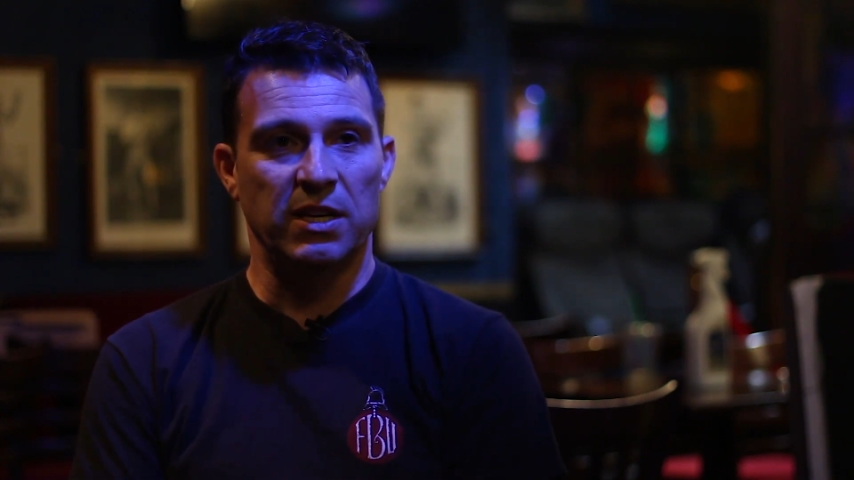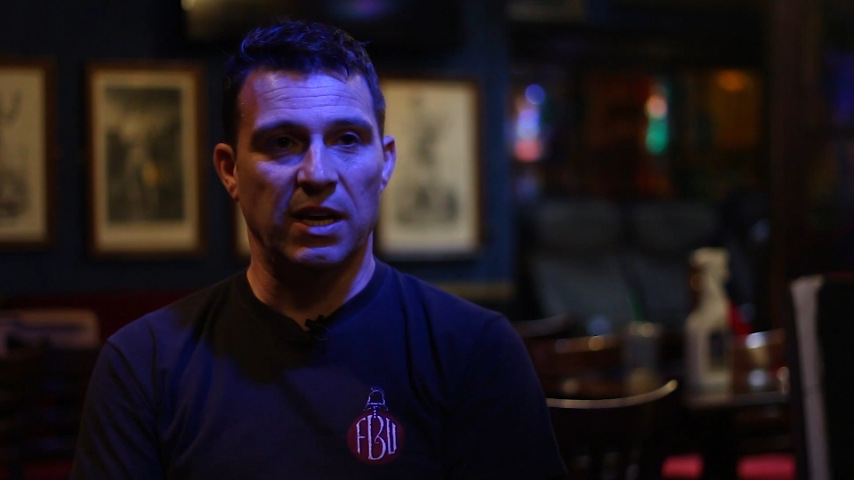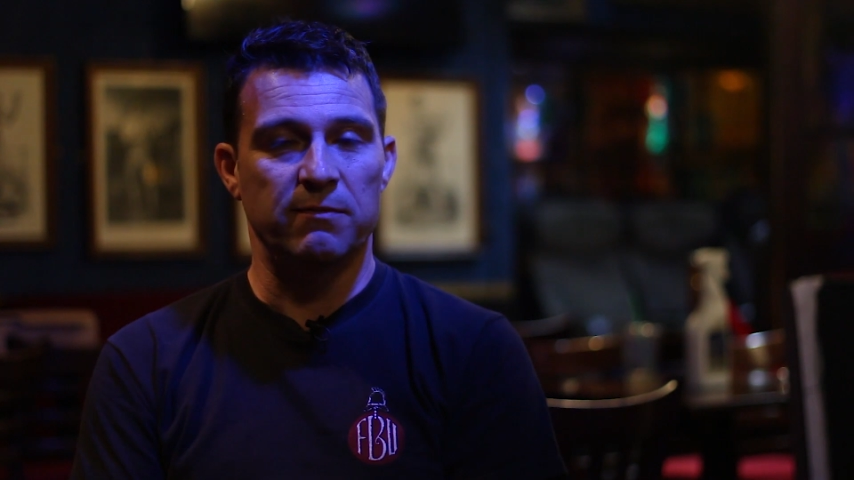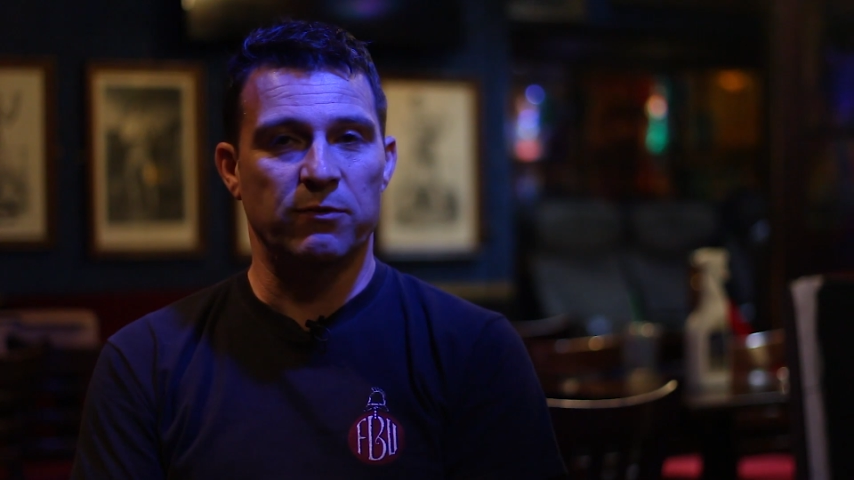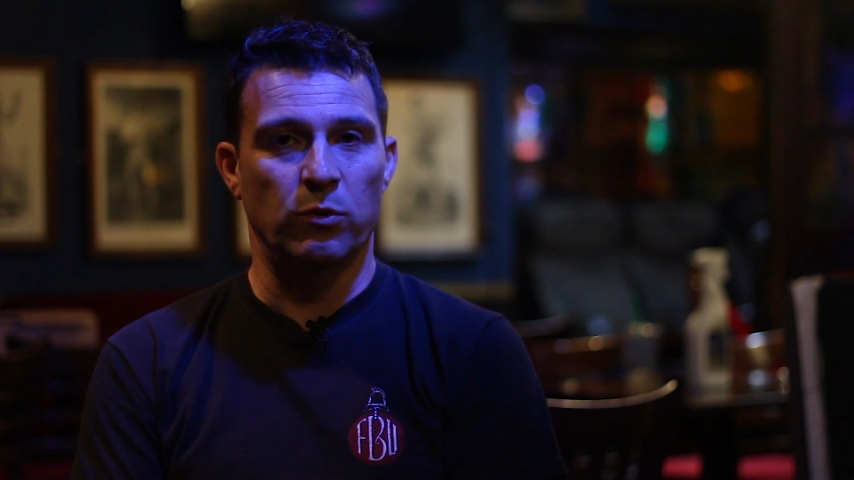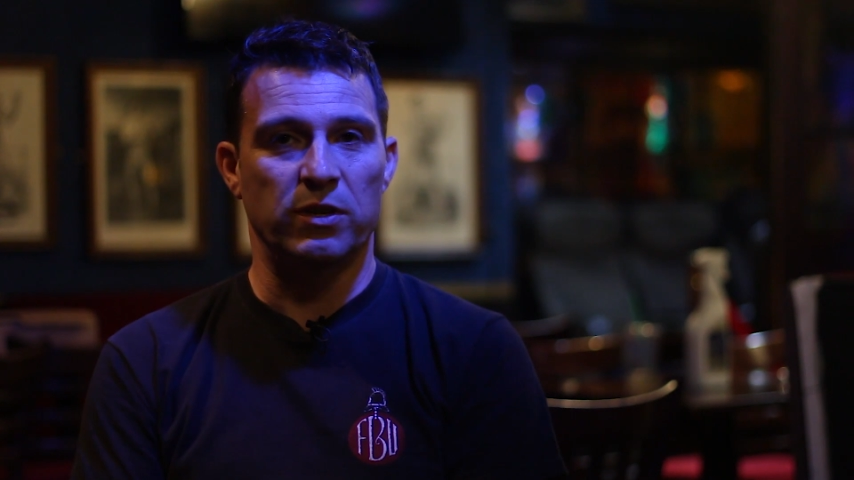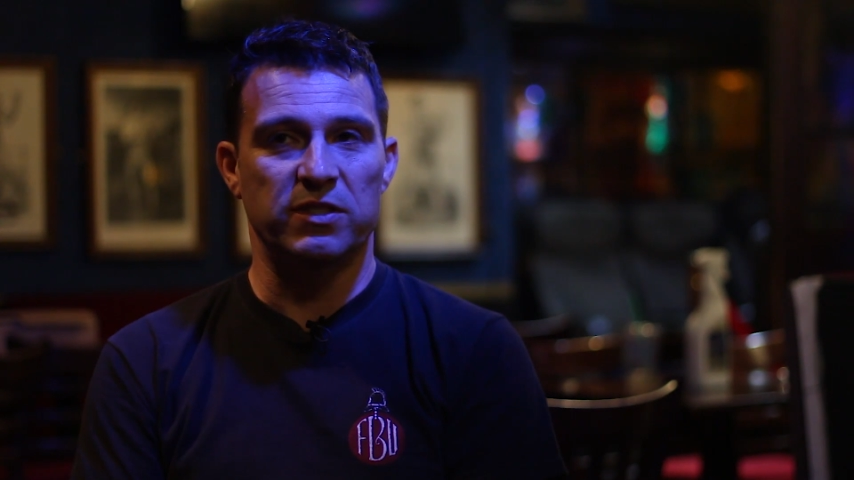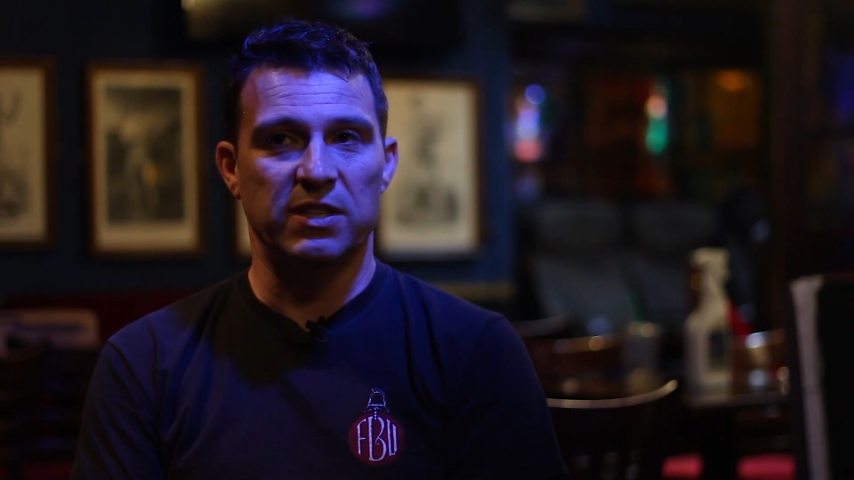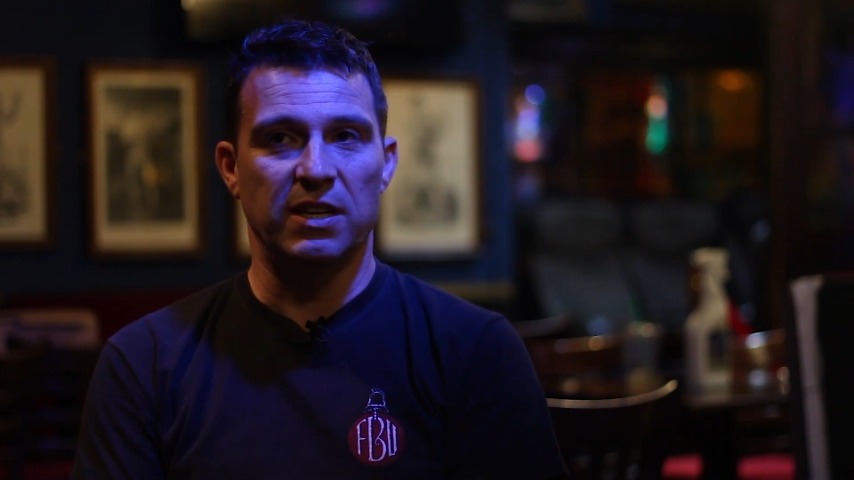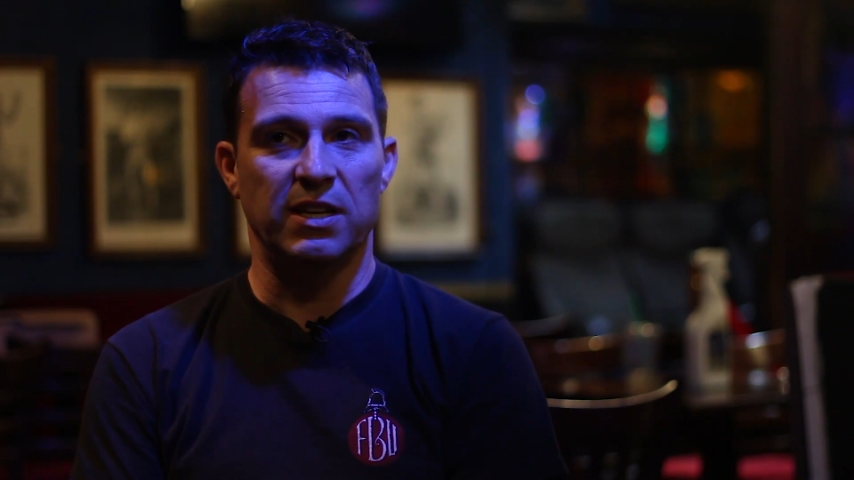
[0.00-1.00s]
came forward
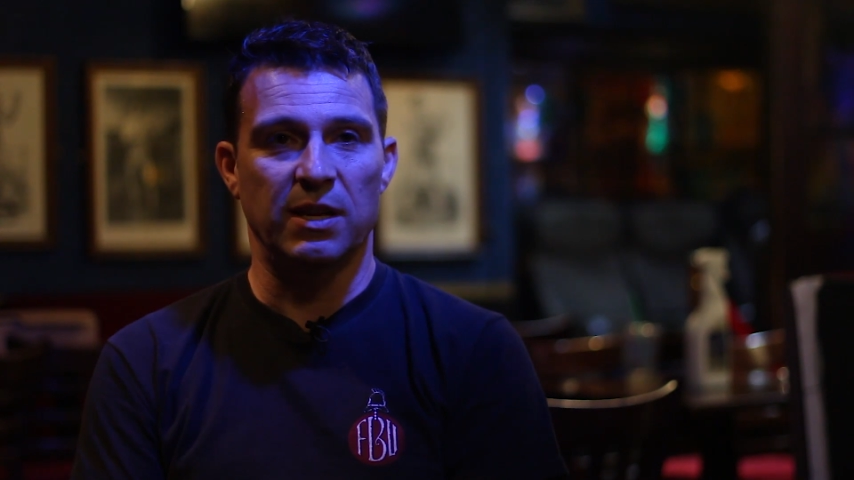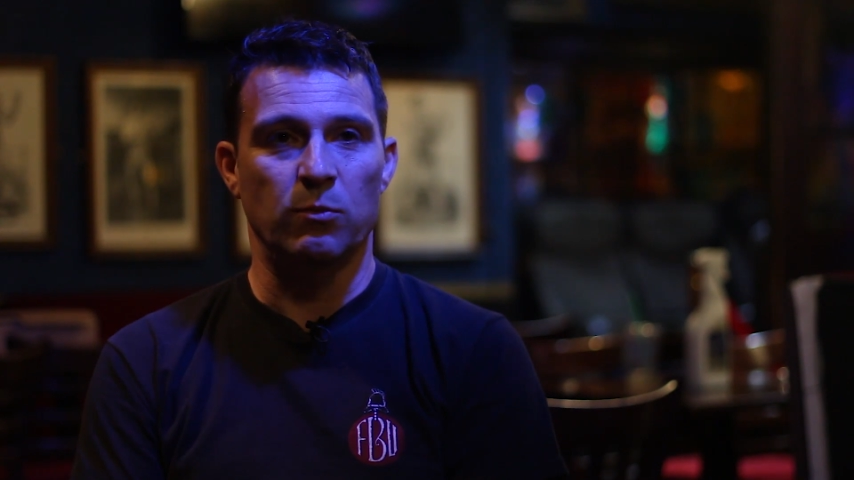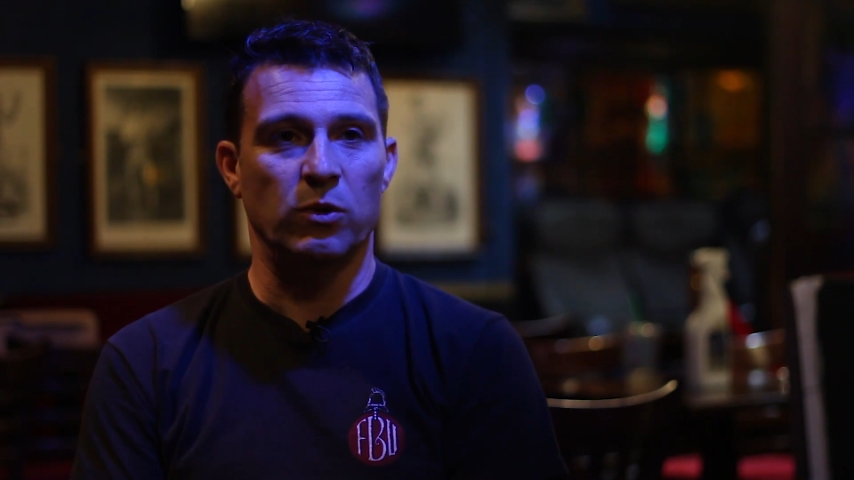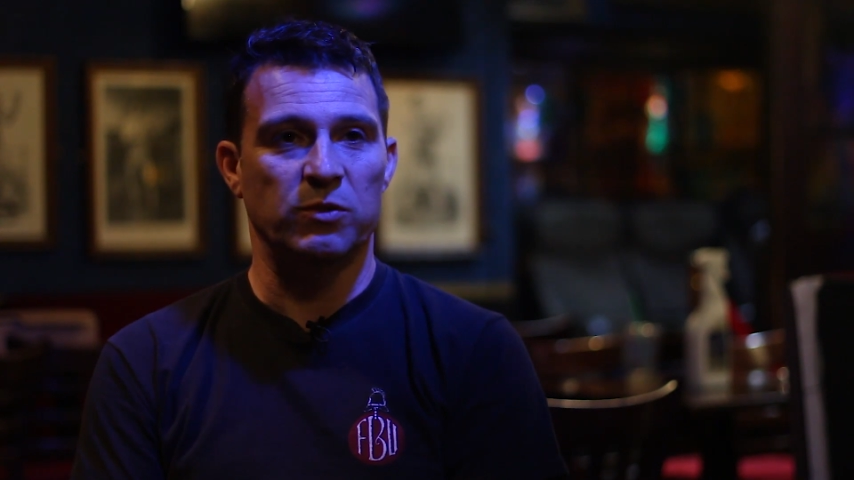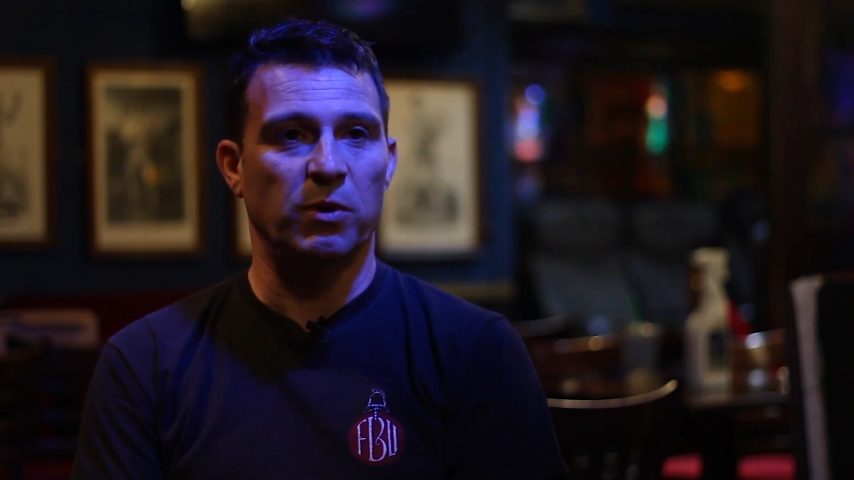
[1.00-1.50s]
and said it was